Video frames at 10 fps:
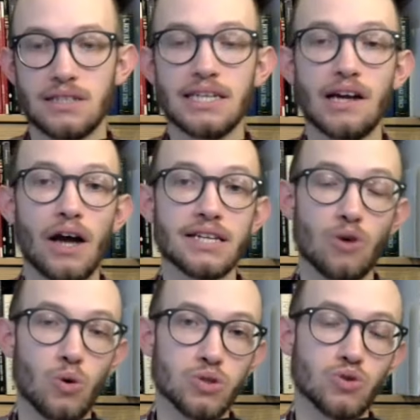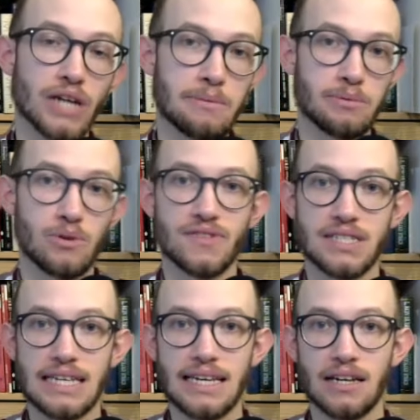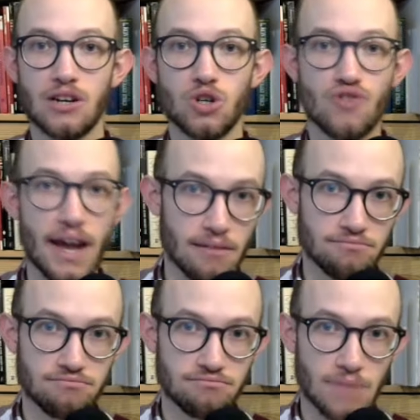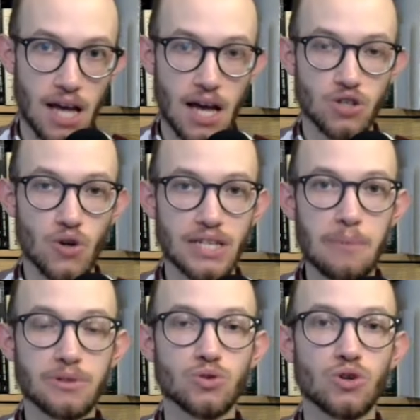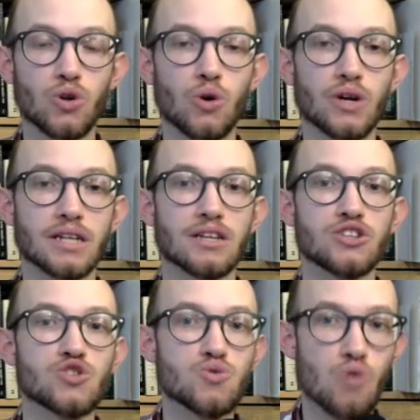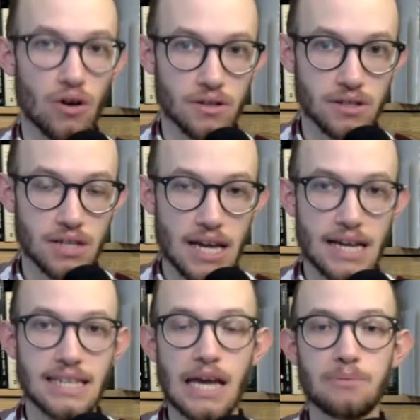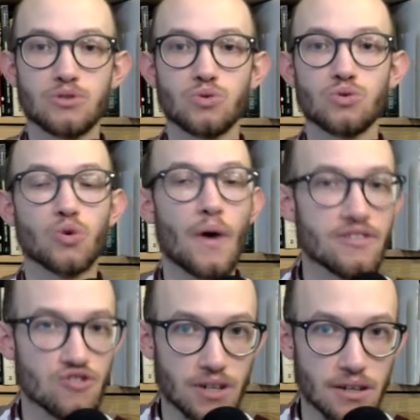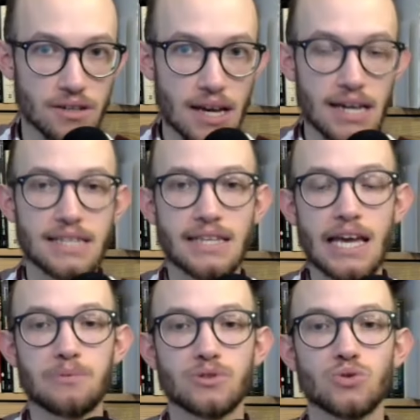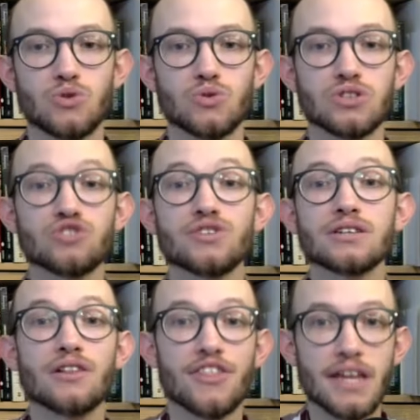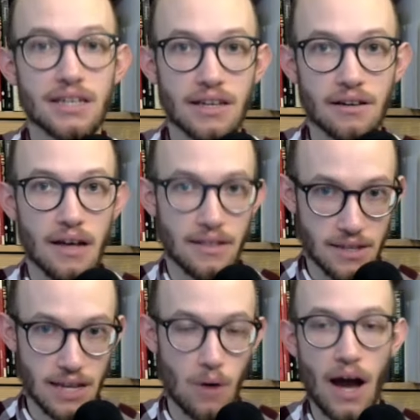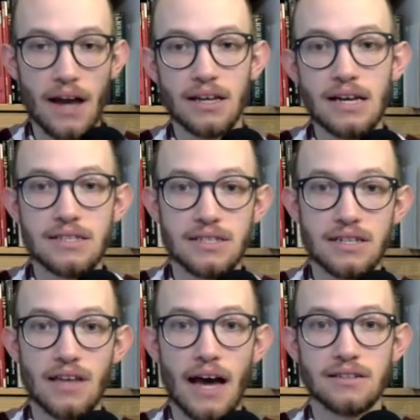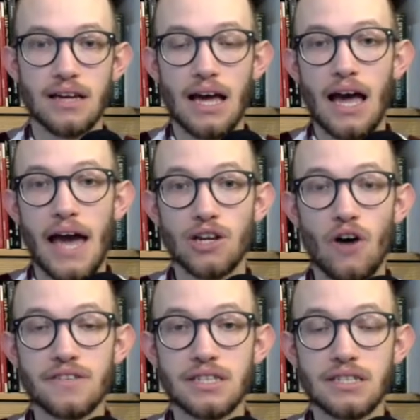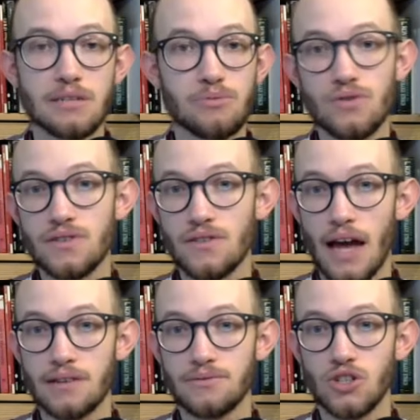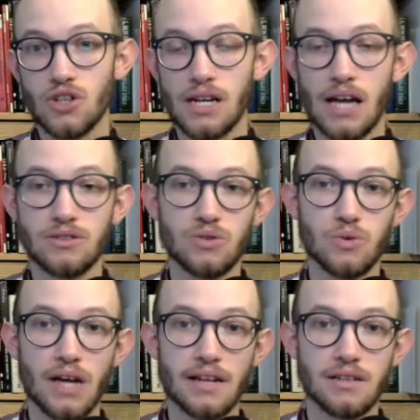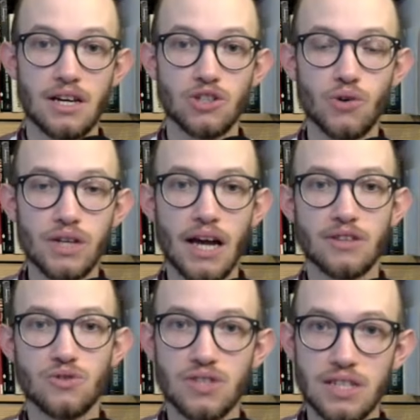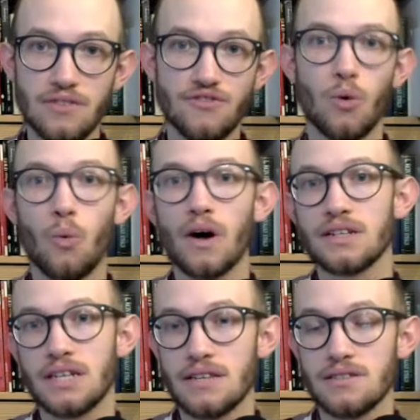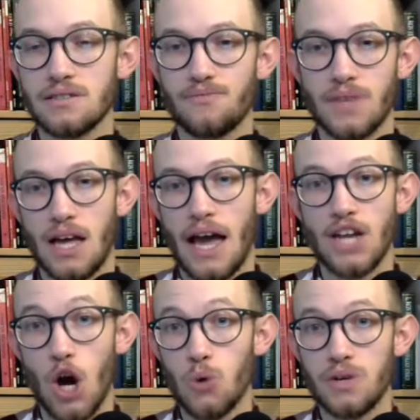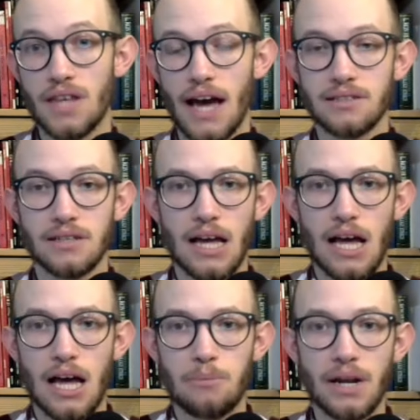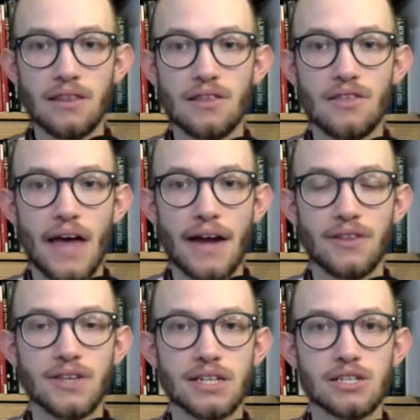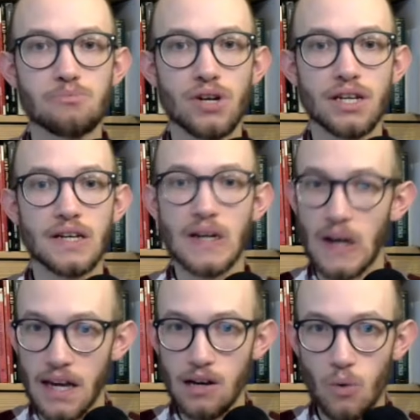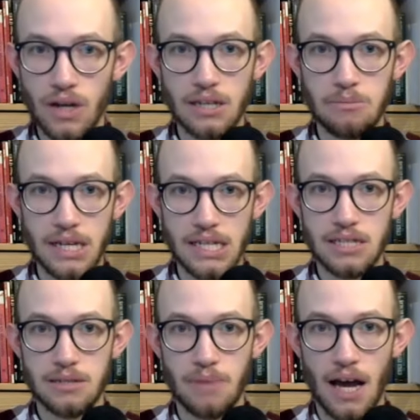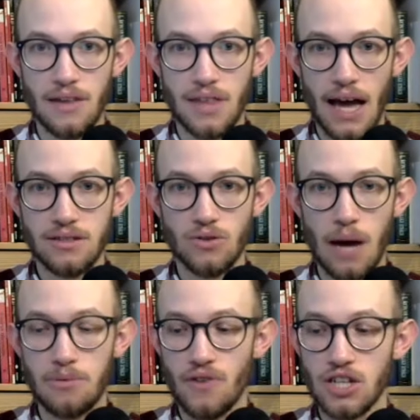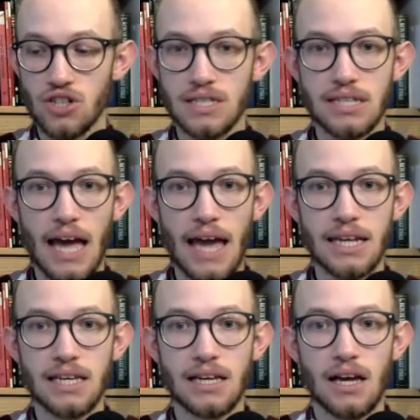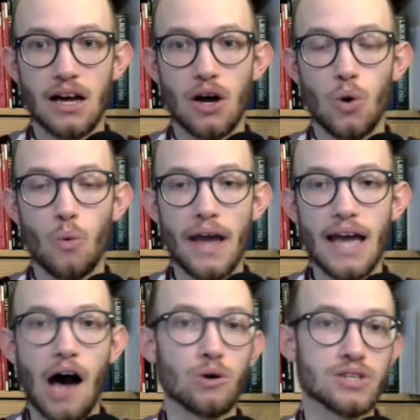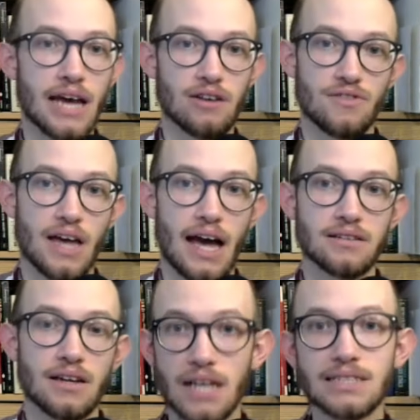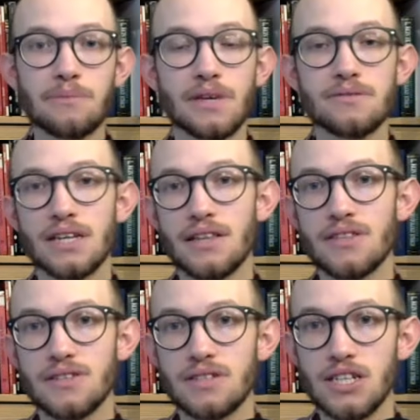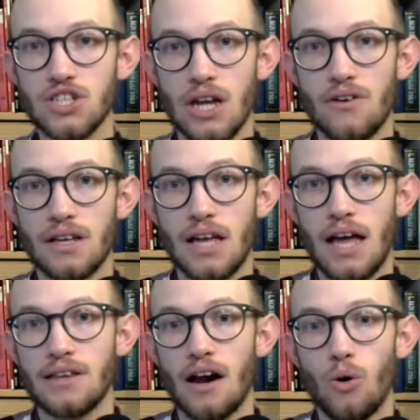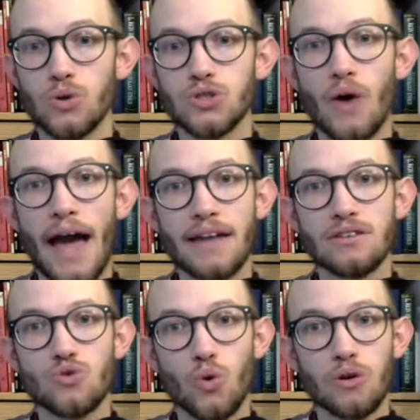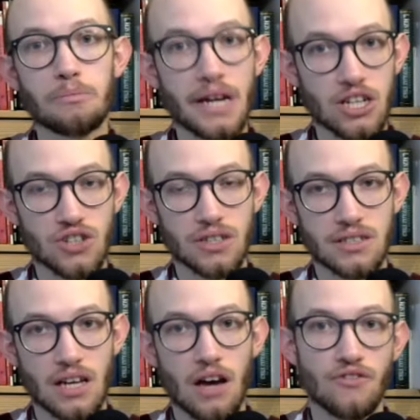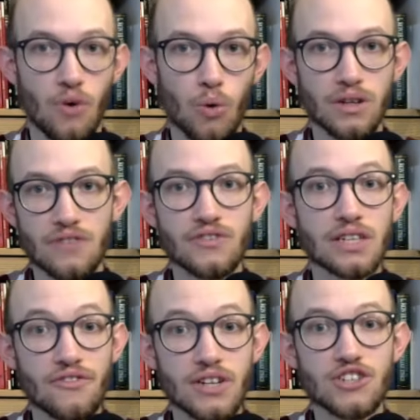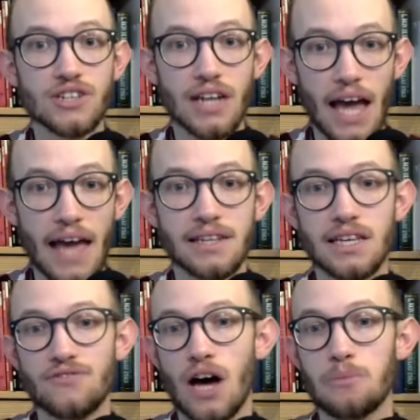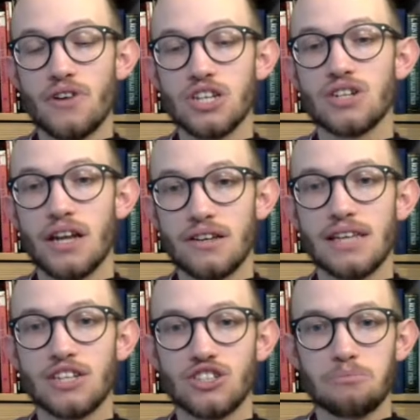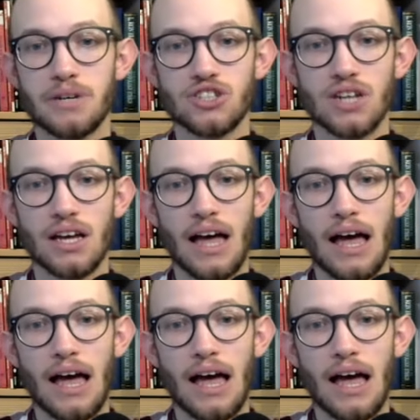He is also capable of seeing grey. So he's able to look at nuance, he's able to question it, he's able to use critical thinking. That's how I see that. And he obviously disapproves of that. You're not allowed to do that. You're only allowed to see for what it is, and only that. But other than that, I think it is pretty clear what he means by that. So aberration is any way outside of that. Sometimes in this dictionary, there are also hand-drawn pictures for the different definition. And here for aberration, there is actually a picture.